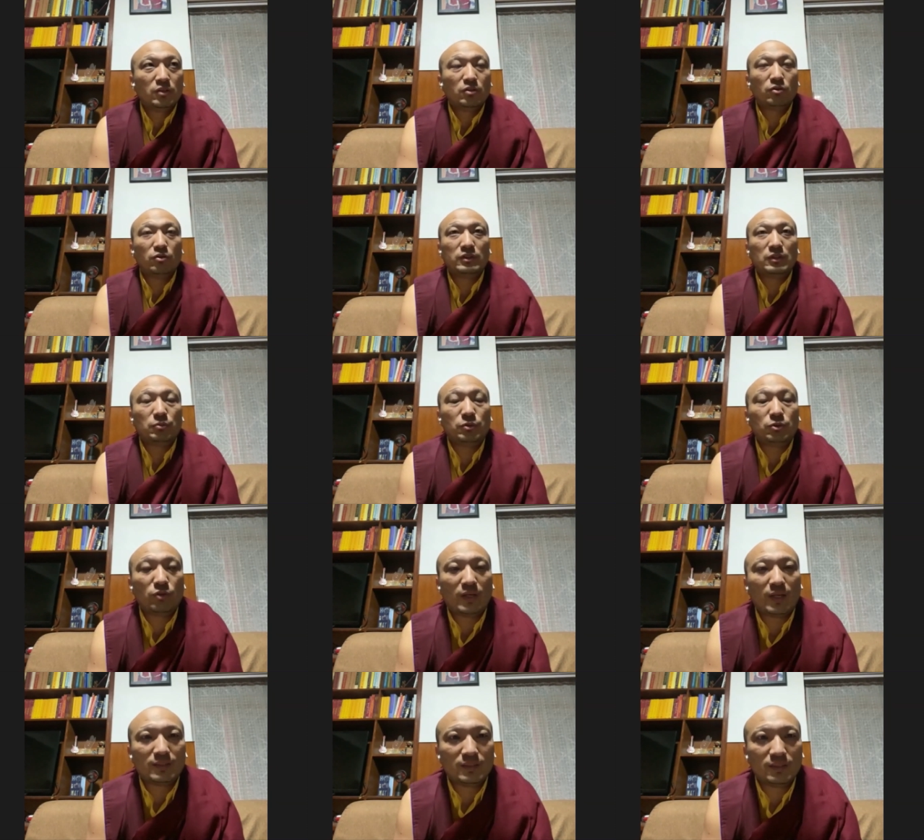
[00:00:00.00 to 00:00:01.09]
or the
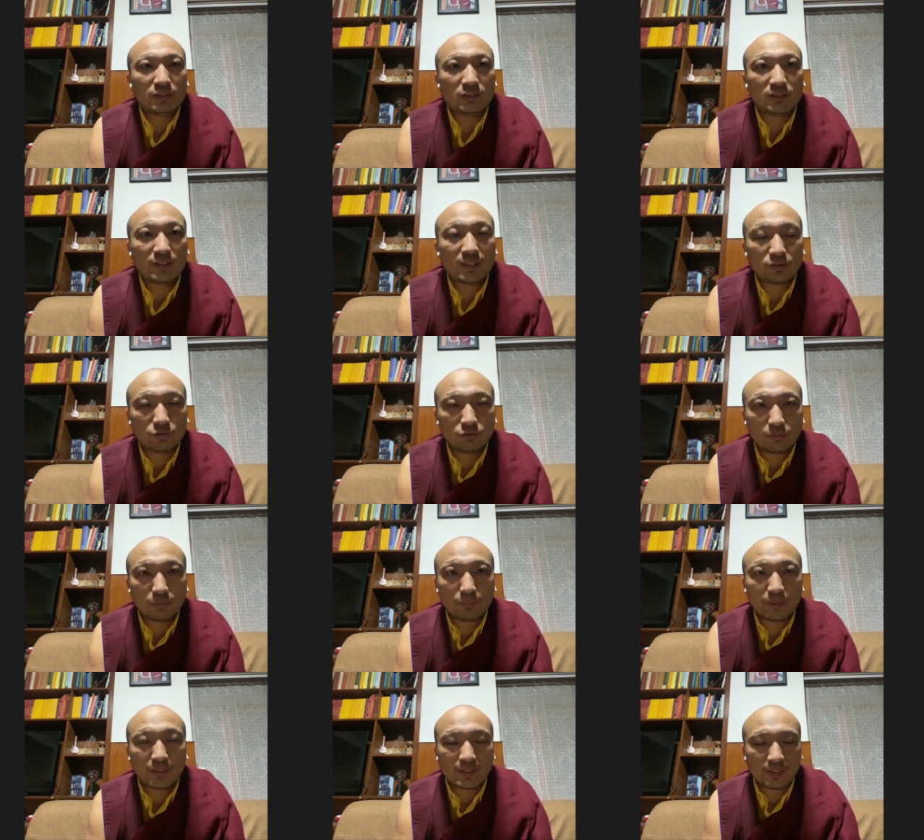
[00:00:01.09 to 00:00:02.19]
visualization that you will be
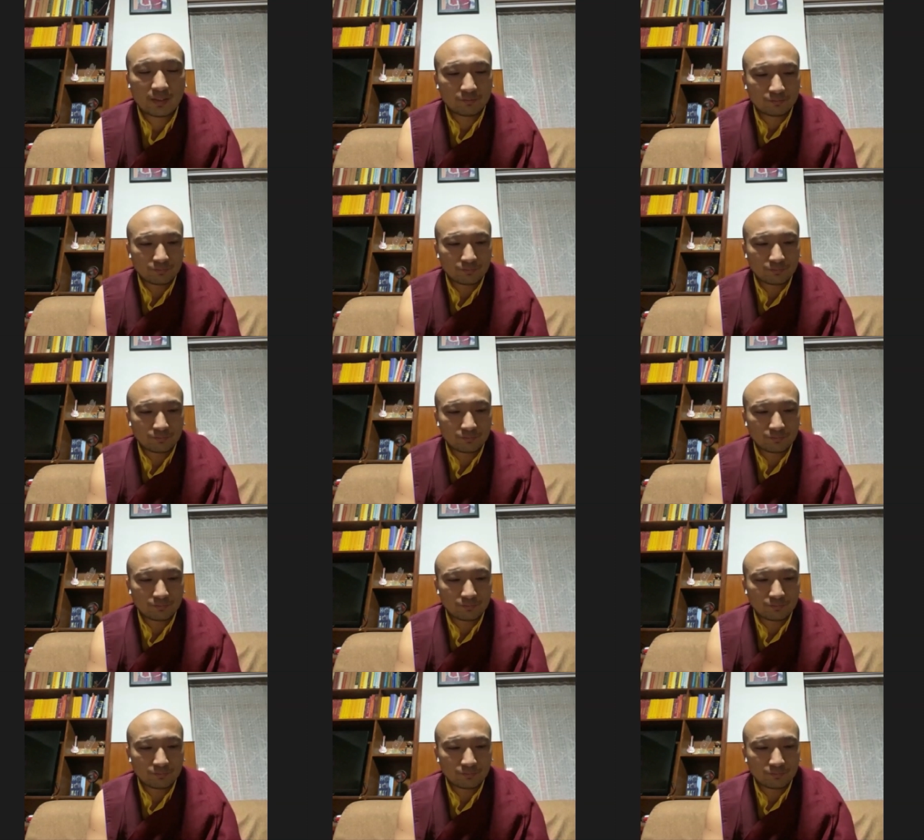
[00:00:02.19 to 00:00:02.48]
making.